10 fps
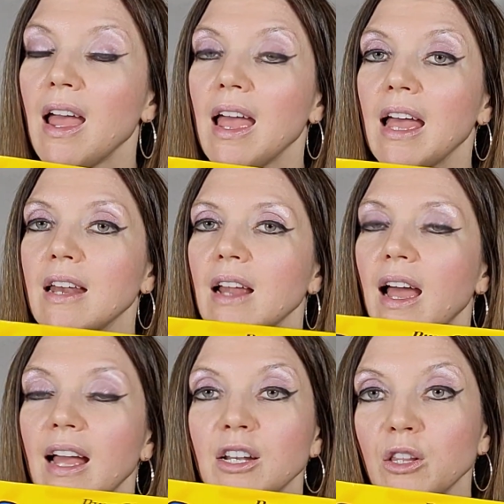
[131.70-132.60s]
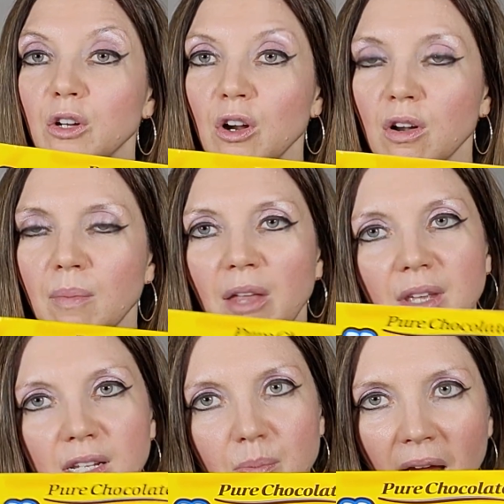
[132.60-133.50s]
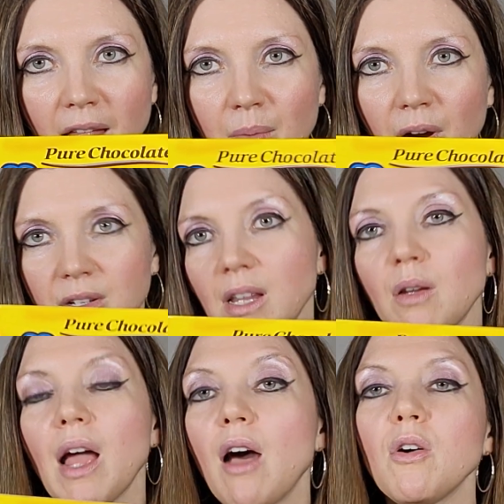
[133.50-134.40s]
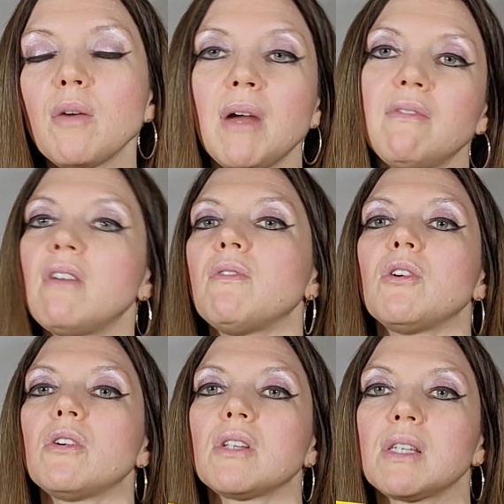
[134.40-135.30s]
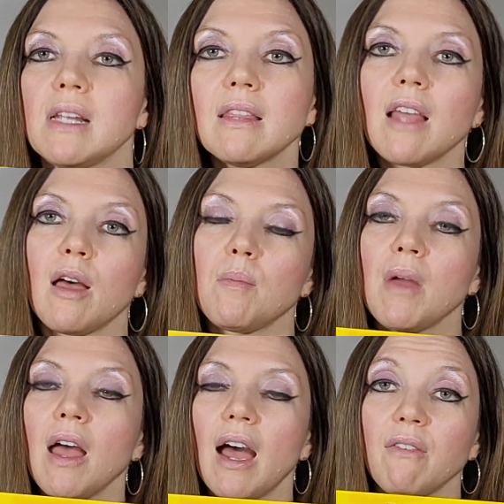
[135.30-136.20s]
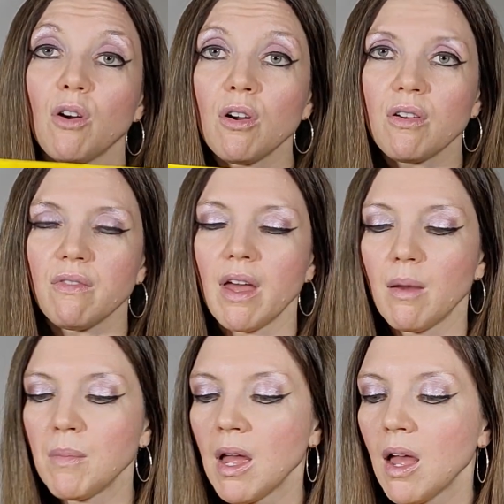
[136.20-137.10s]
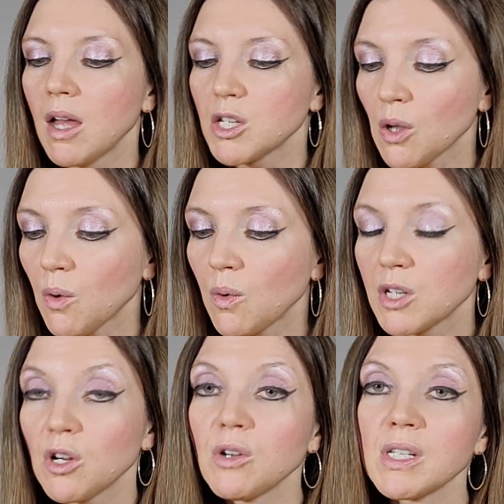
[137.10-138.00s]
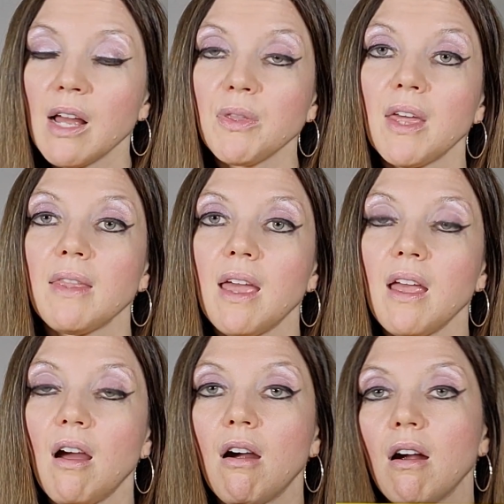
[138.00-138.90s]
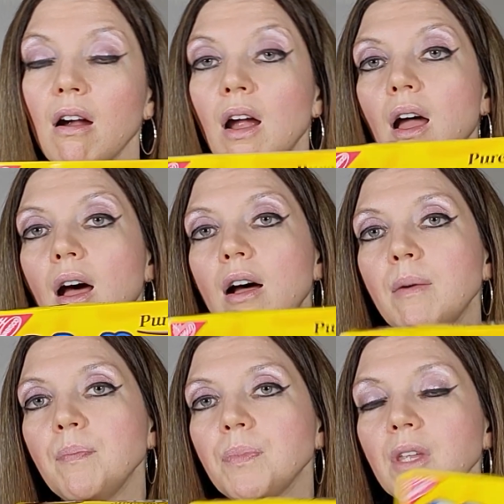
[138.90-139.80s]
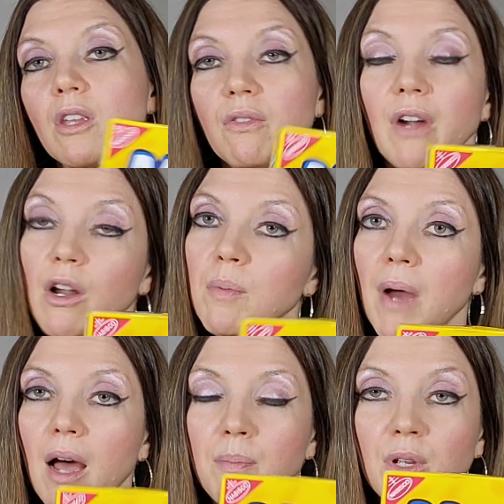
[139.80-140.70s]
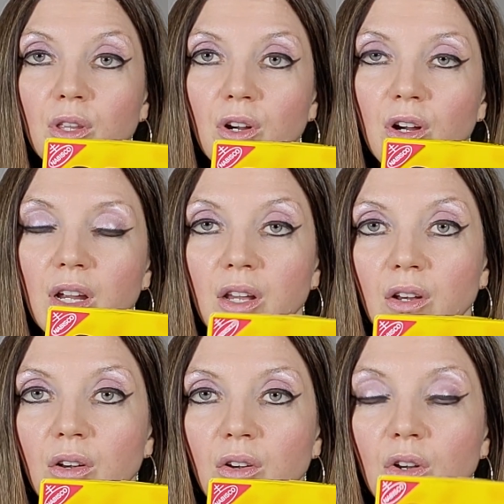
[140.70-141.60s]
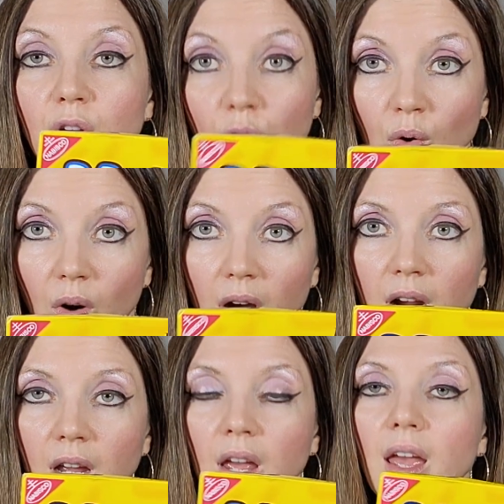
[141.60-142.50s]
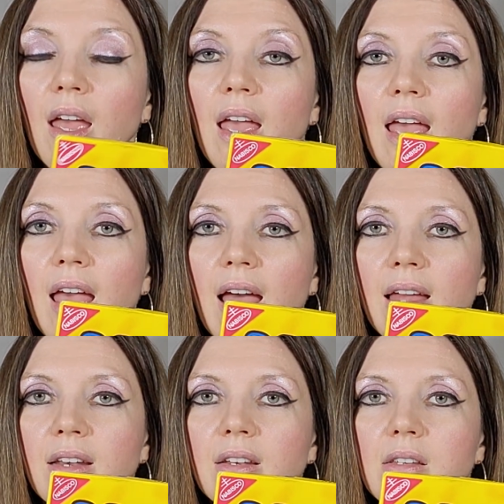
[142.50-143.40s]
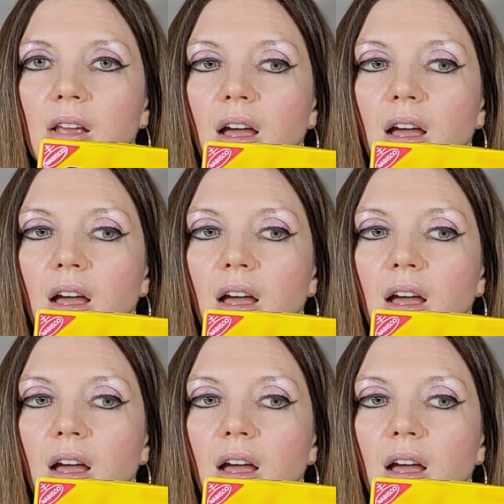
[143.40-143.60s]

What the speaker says: and I had to learn about these Mallomars. Like, how come I've never seen them? I've heard of them. So it turns out that they are they're very popular in New York, and